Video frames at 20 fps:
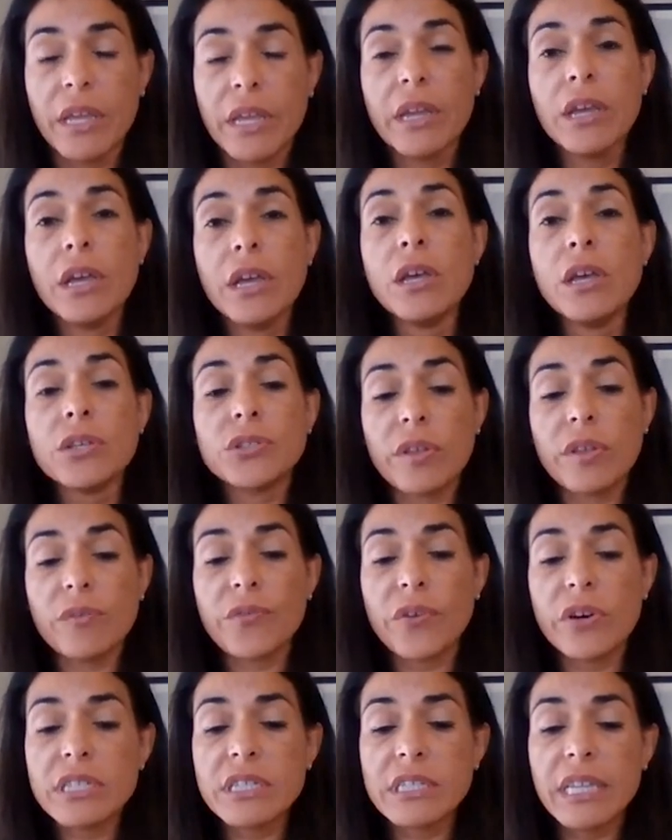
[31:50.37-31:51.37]
So the first
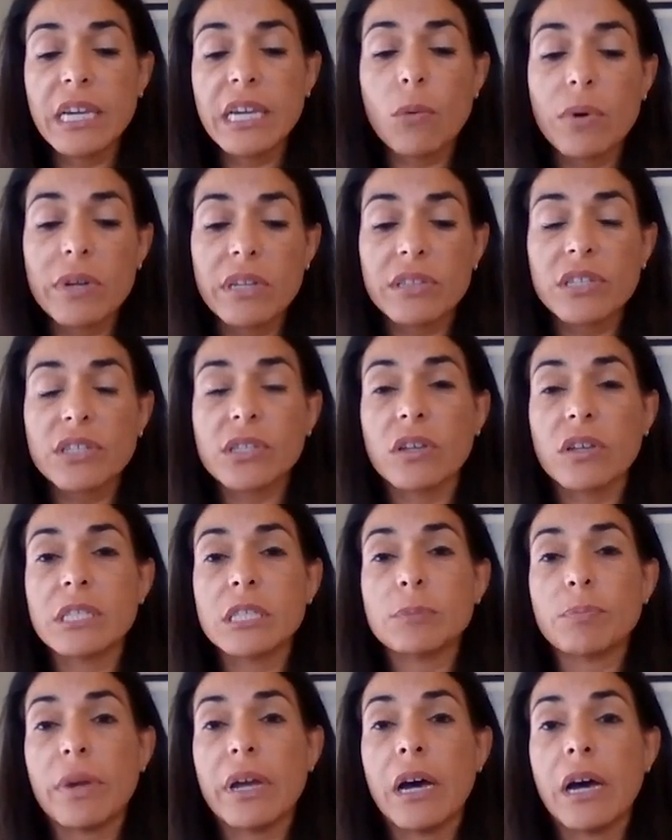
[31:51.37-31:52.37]
thing I wanna discuss is
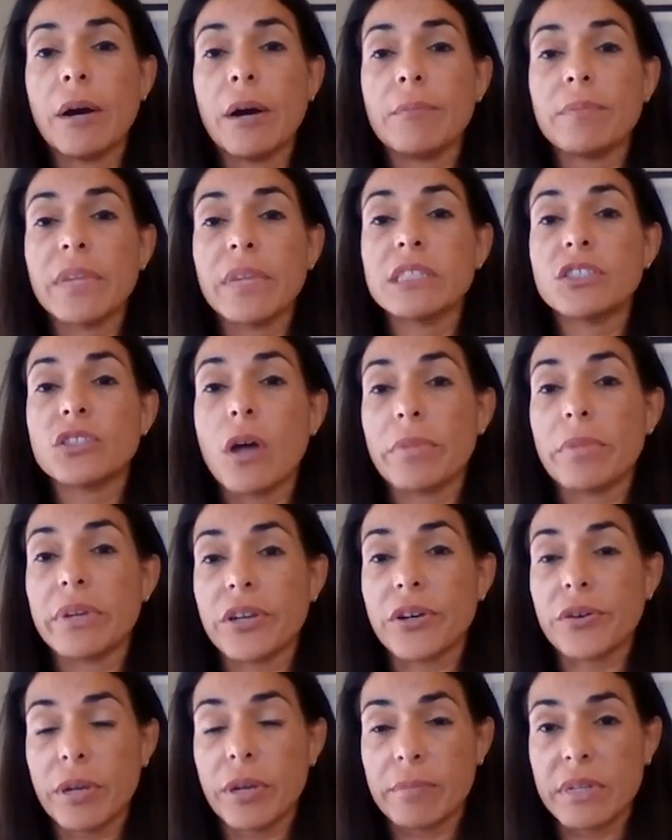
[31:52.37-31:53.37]
installment
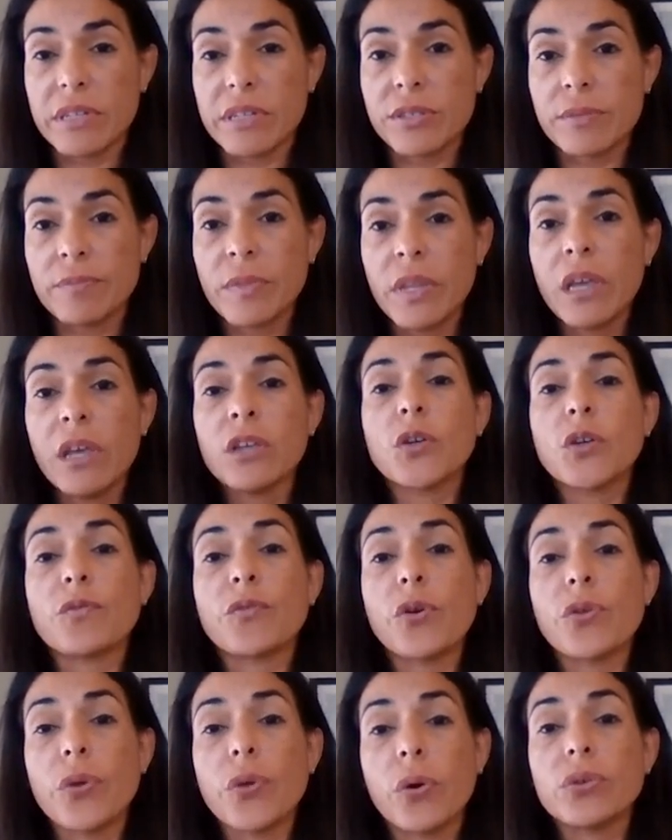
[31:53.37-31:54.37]
agreements. So
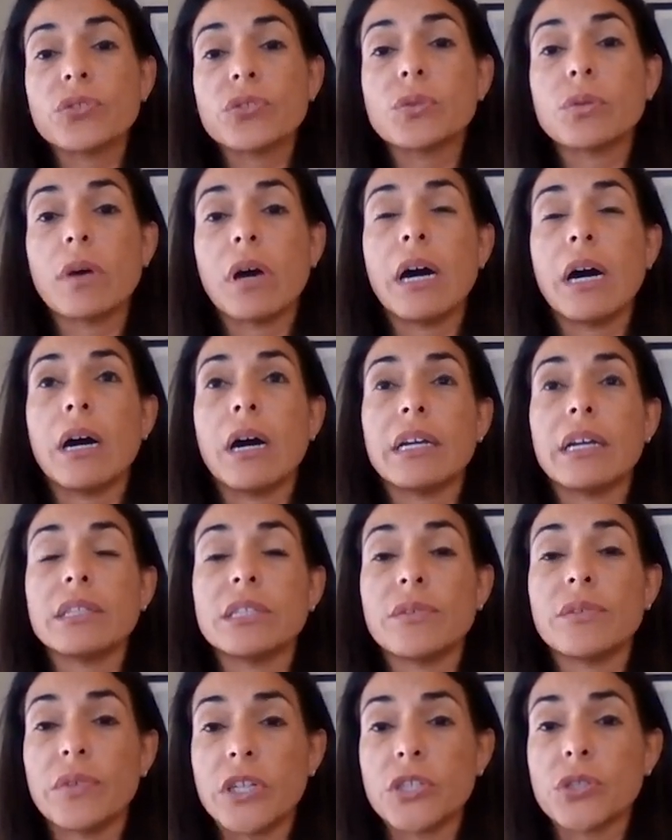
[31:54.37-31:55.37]
for those
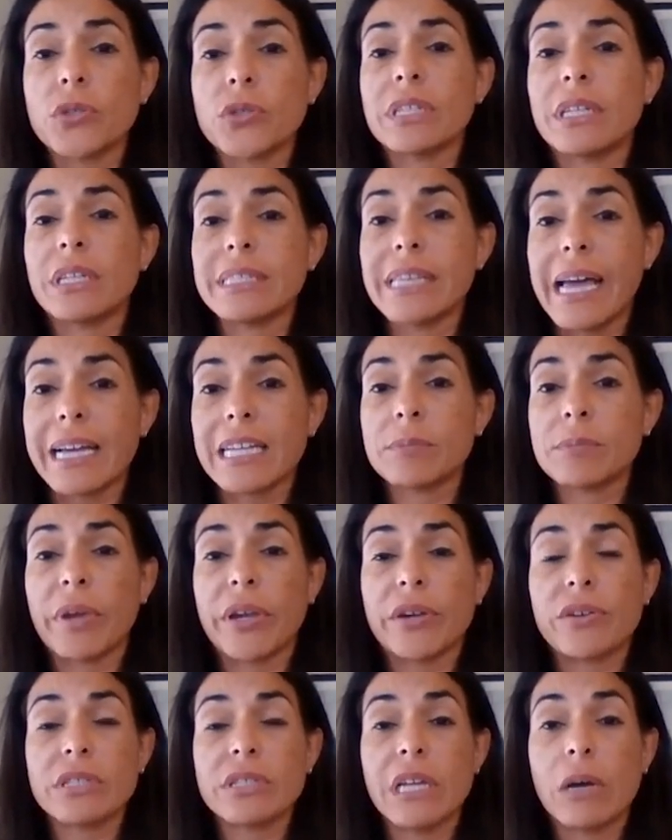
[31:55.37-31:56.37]
individuals and
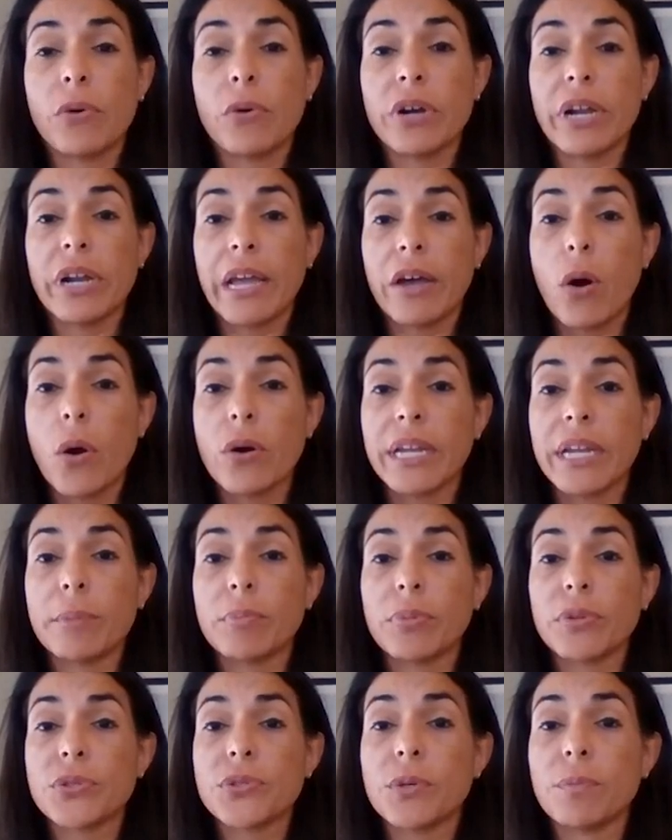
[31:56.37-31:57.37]
taxpayers that were
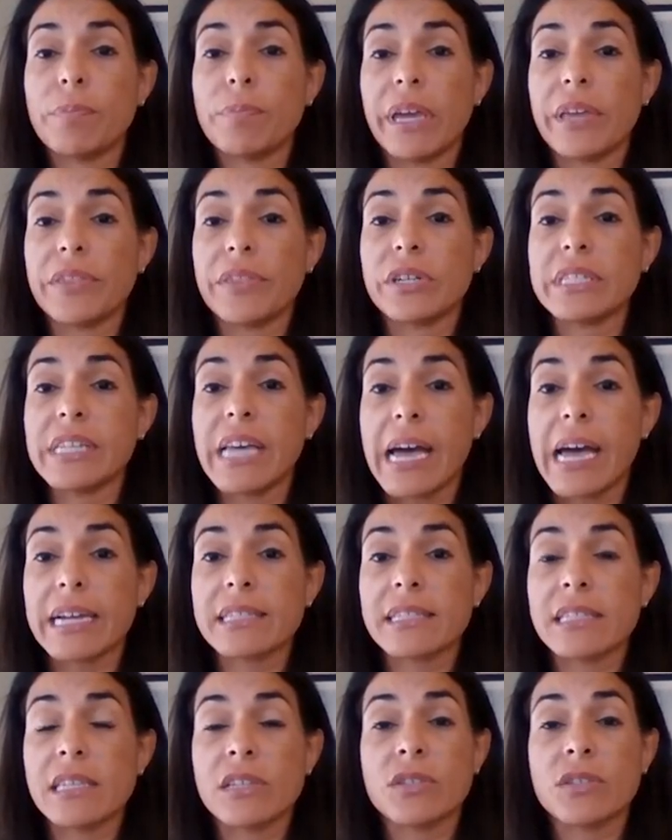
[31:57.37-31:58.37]
unable to pay their
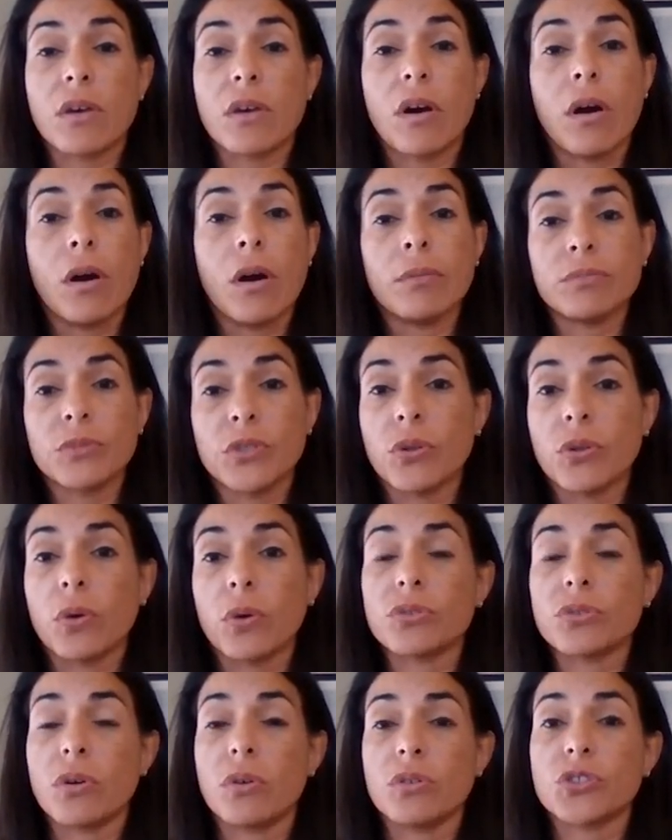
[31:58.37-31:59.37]
taxes on
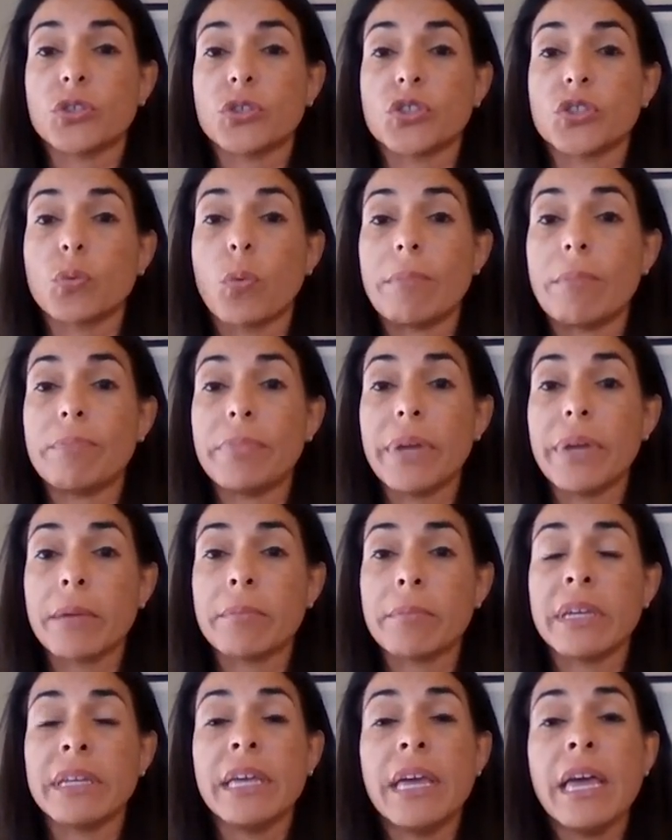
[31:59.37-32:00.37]
just one
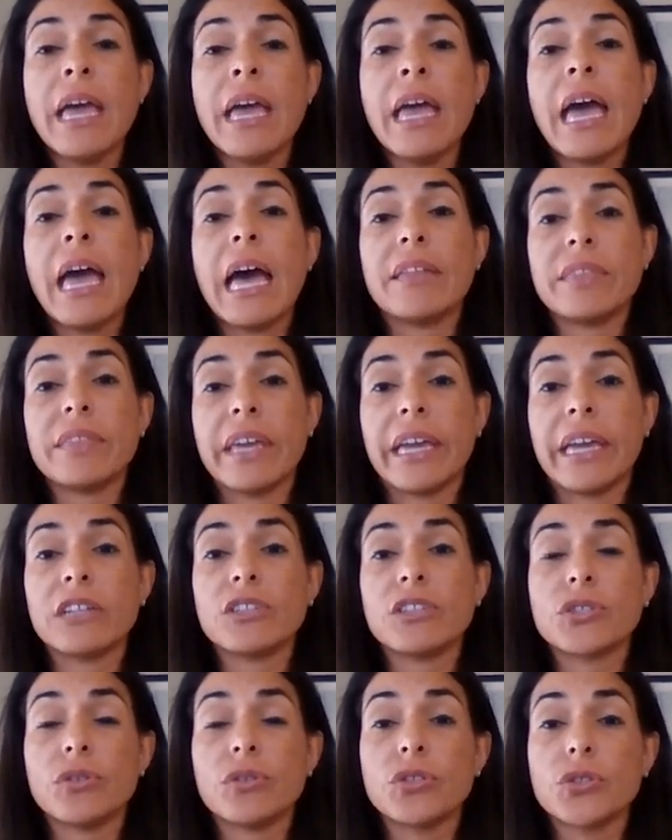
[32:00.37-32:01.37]
payment, and they
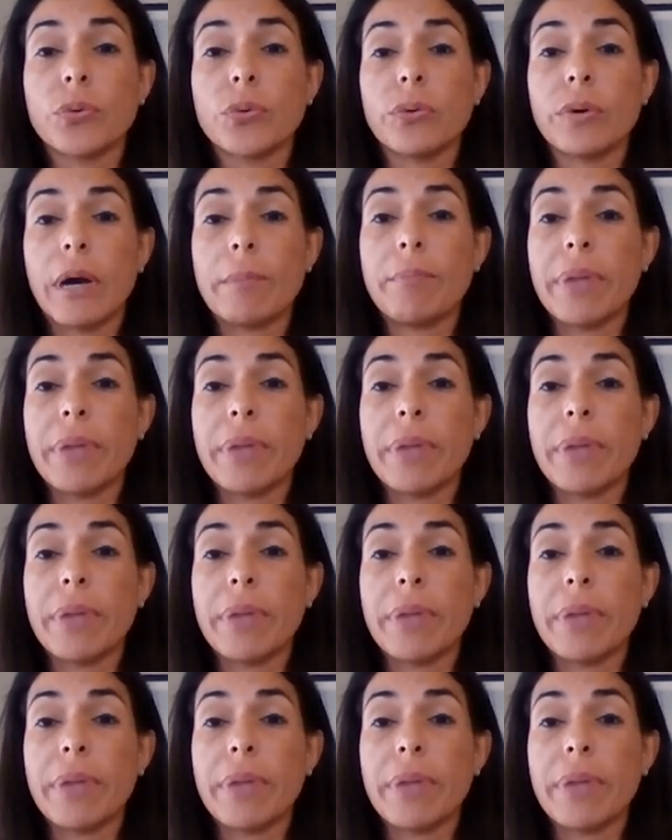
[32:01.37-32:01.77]
enter into a